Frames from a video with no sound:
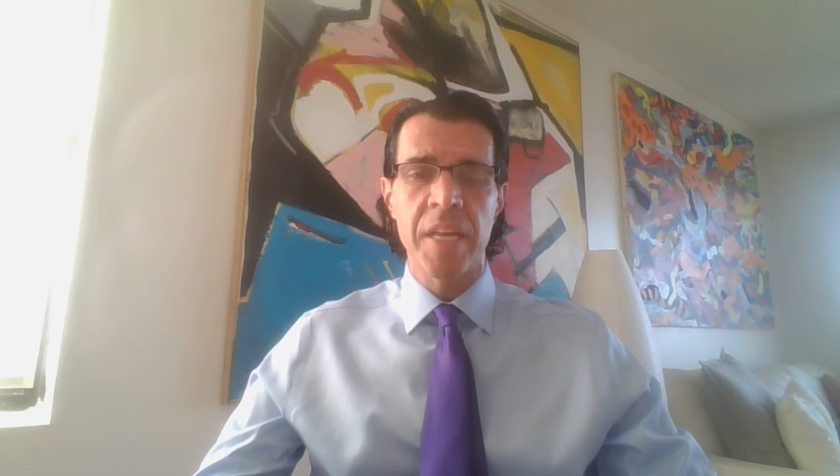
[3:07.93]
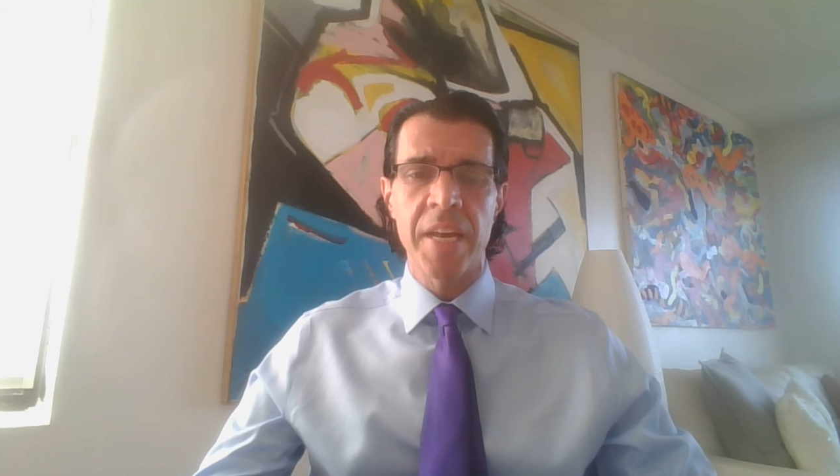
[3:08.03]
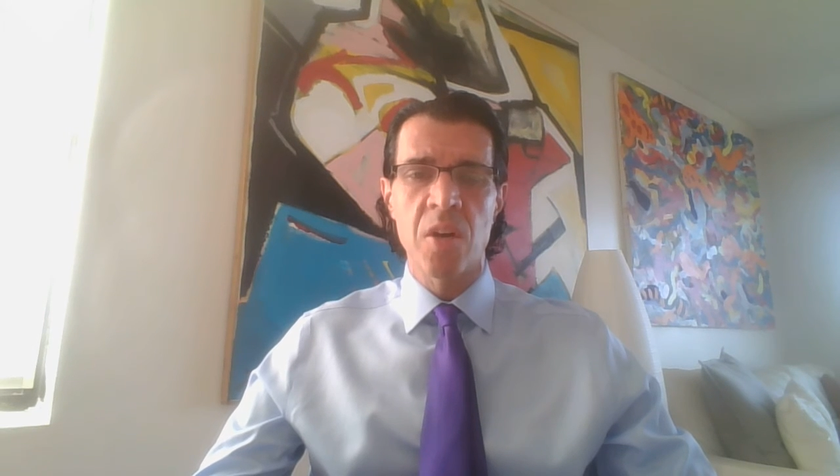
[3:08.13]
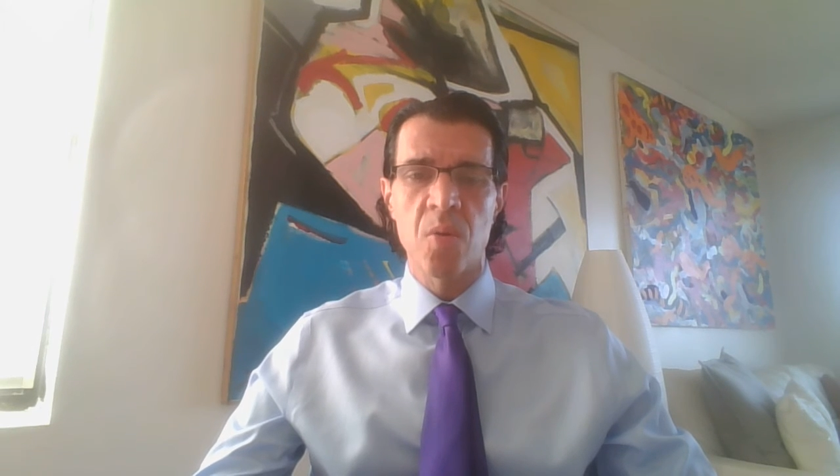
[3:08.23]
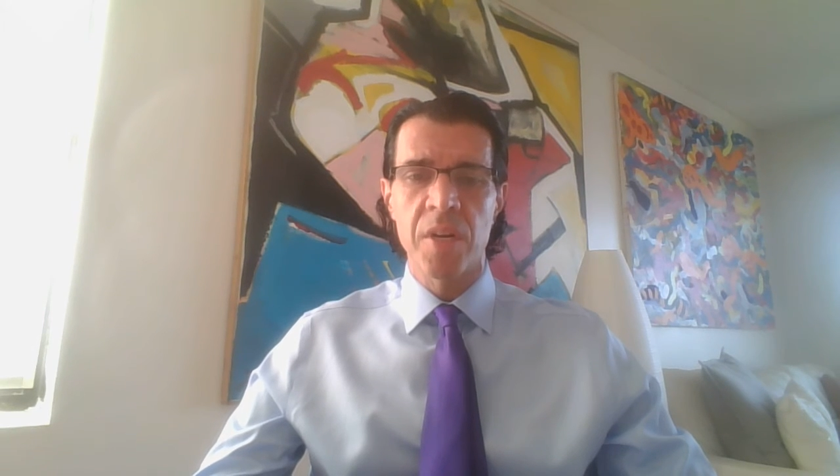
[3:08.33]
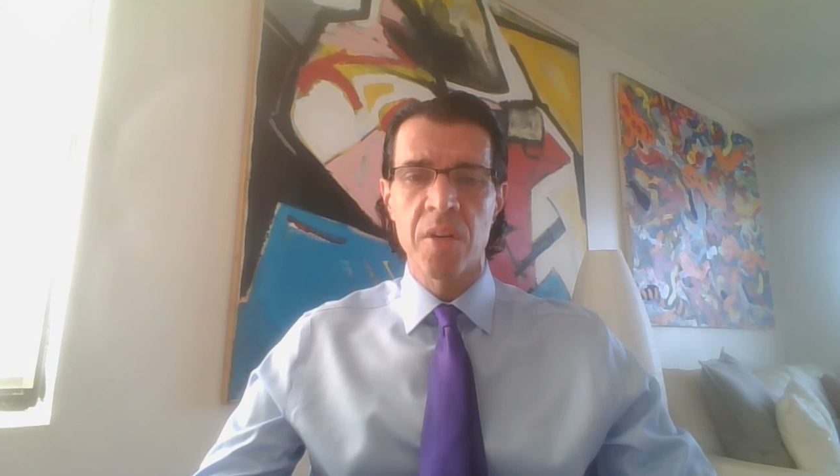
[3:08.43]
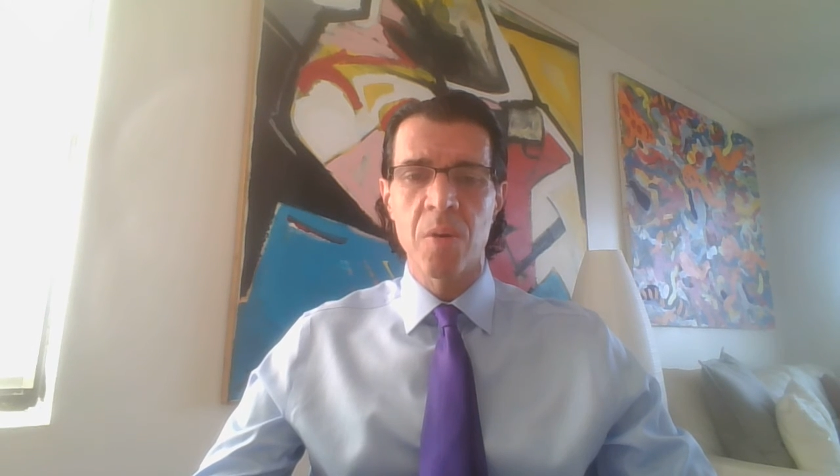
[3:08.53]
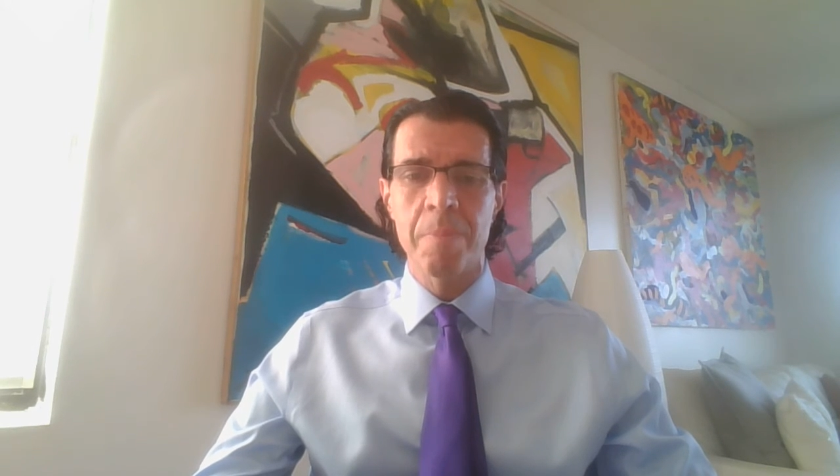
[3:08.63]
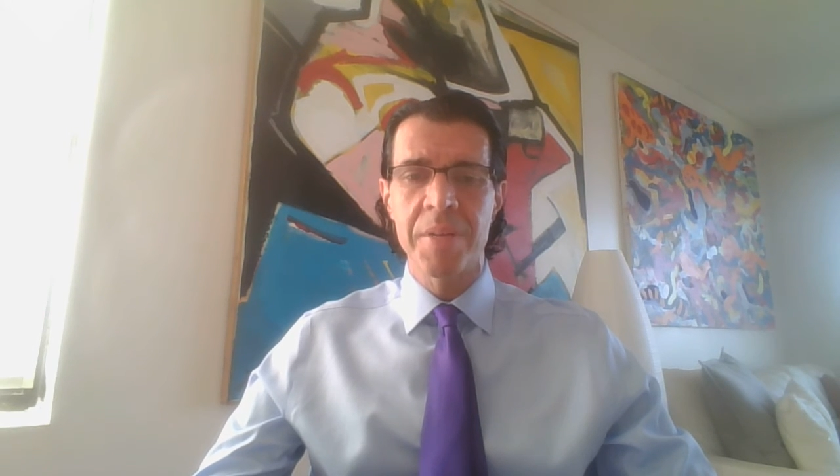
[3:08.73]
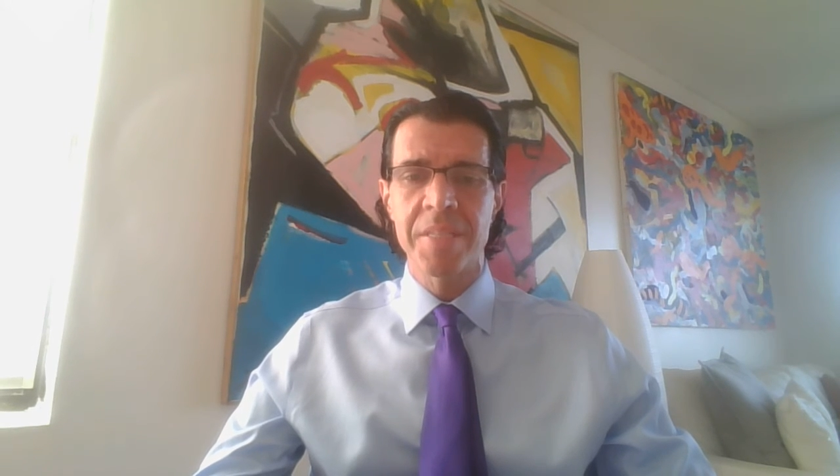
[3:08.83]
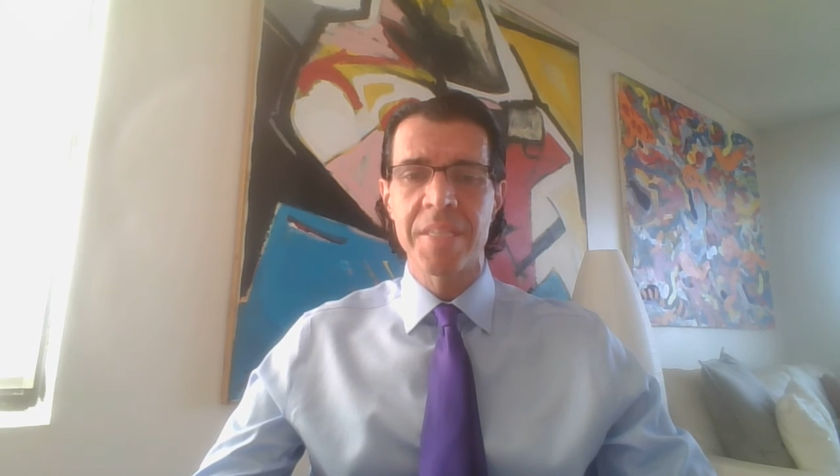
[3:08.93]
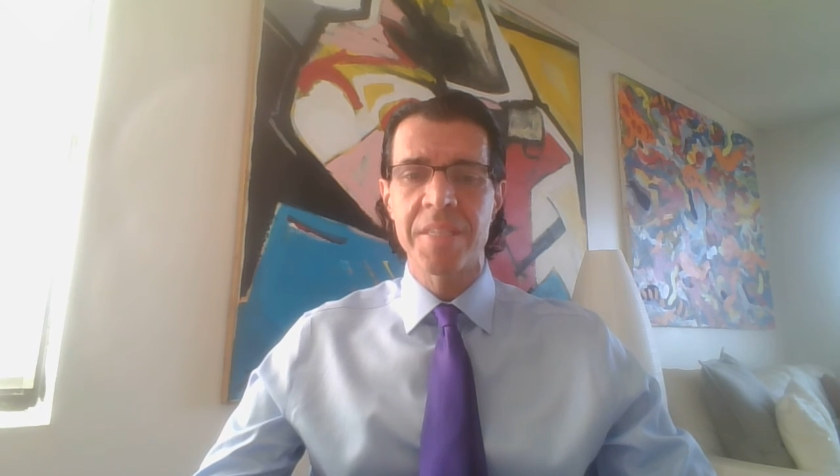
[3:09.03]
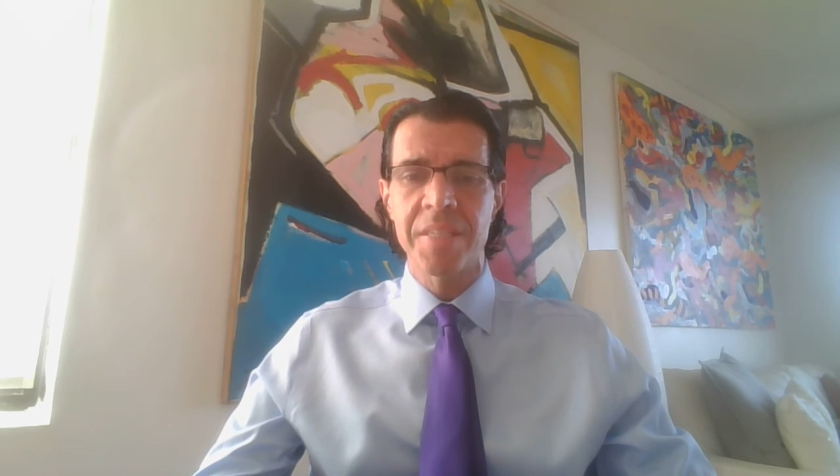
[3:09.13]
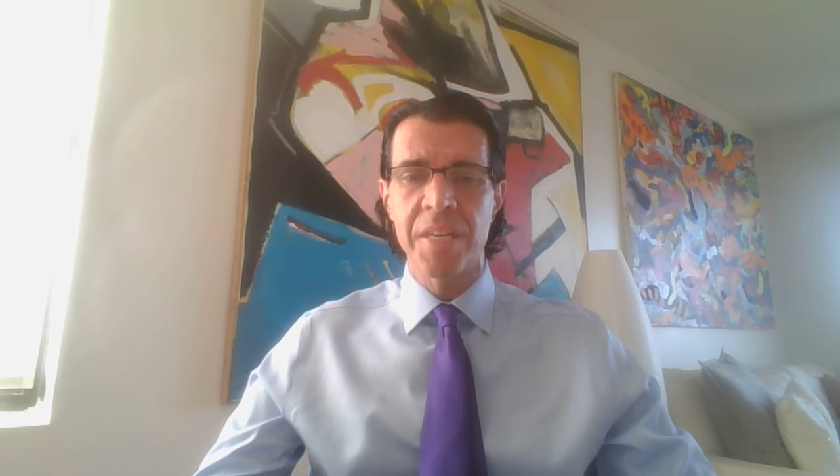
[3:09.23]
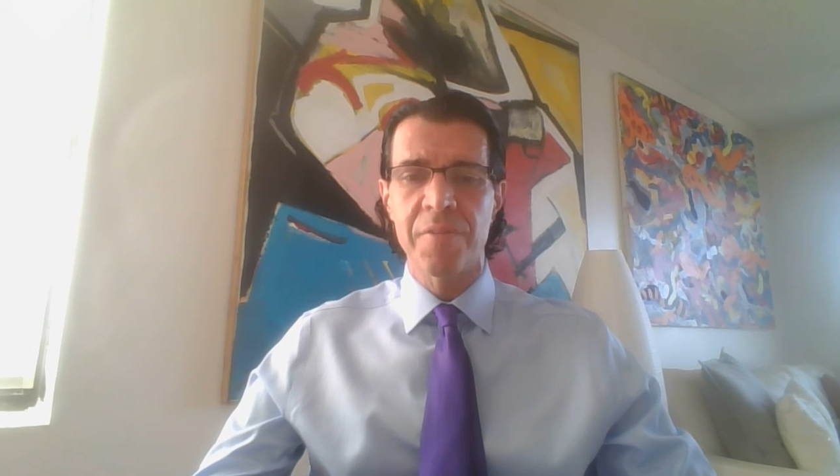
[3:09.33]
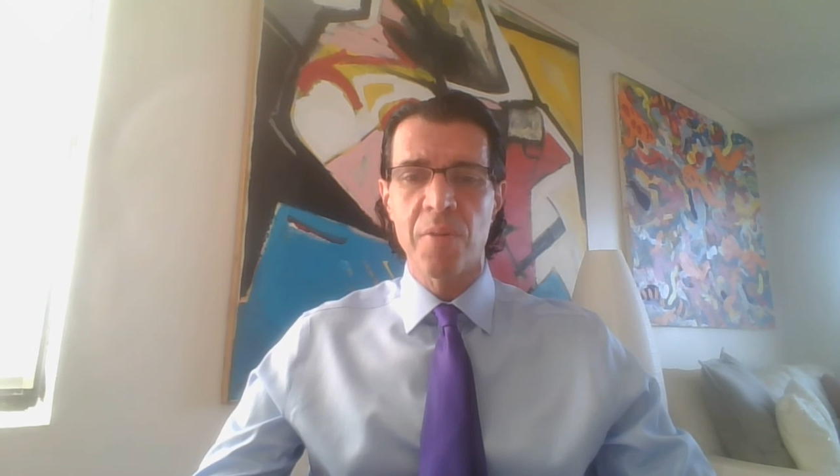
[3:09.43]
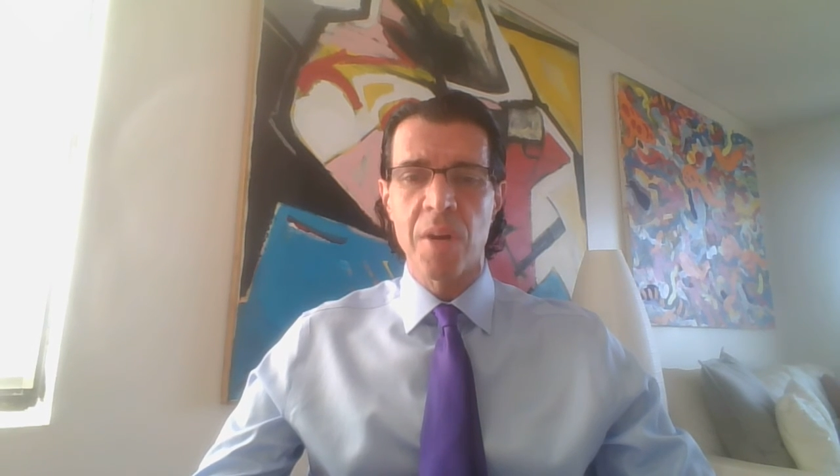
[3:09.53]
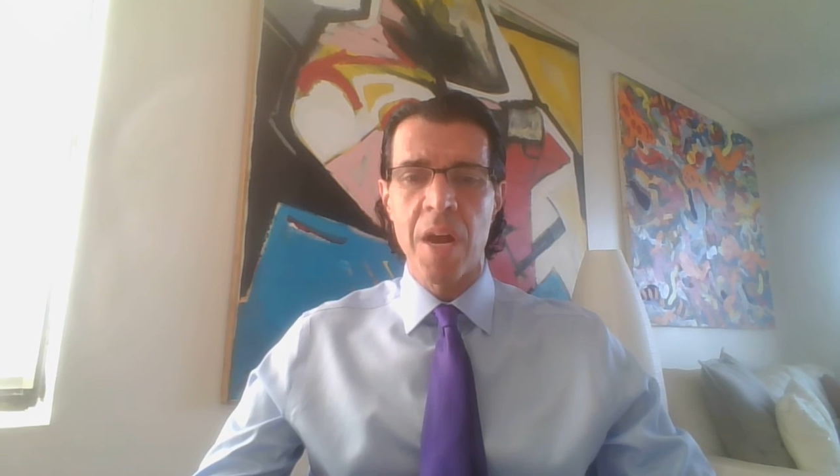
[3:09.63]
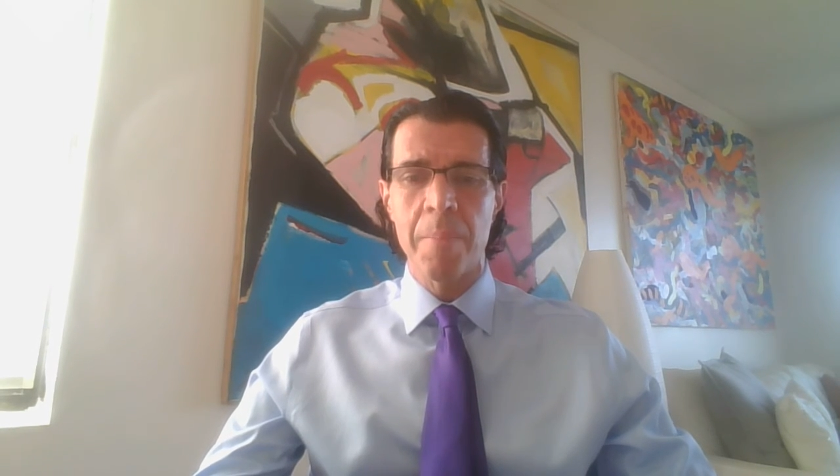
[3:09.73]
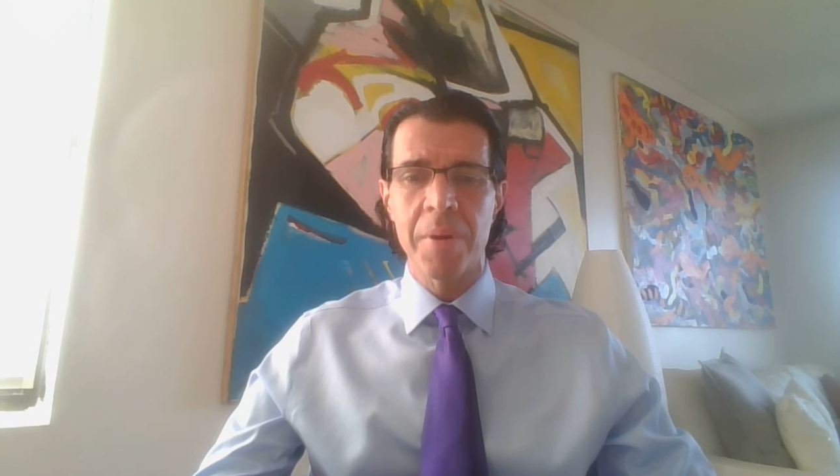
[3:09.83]
a critical business need for a
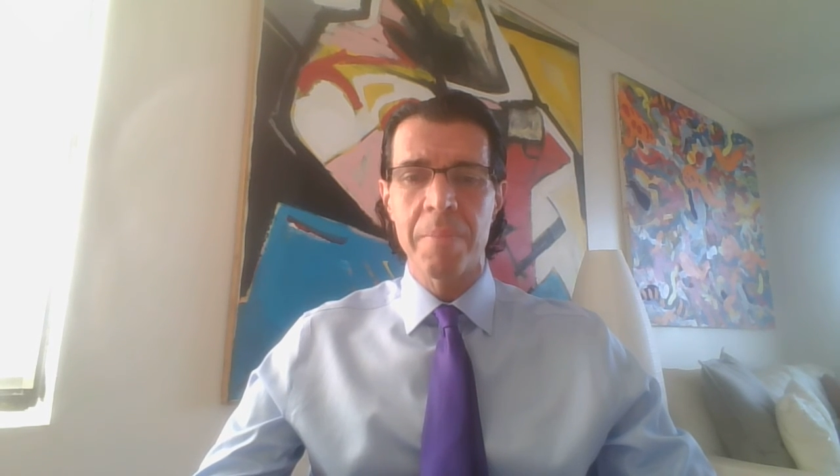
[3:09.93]
company